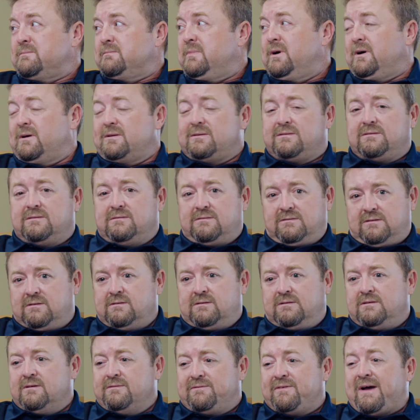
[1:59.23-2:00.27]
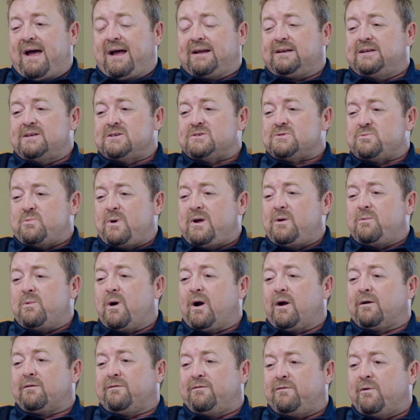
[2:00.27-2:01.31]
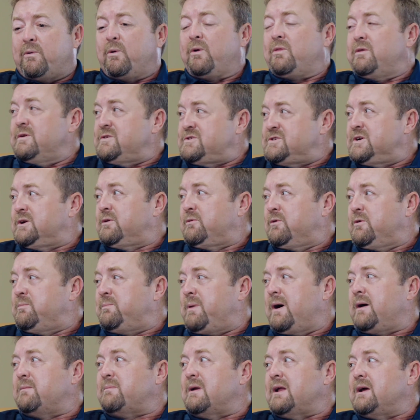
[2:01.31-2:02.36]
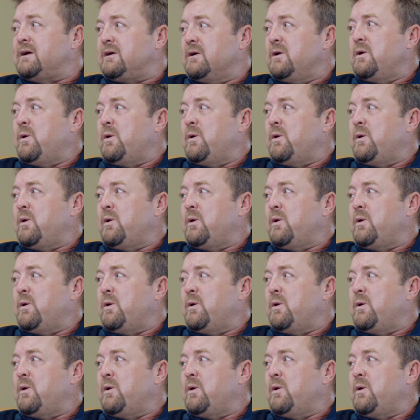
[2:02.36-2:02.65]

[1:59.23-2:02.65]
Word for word: but the fact is we work for the general public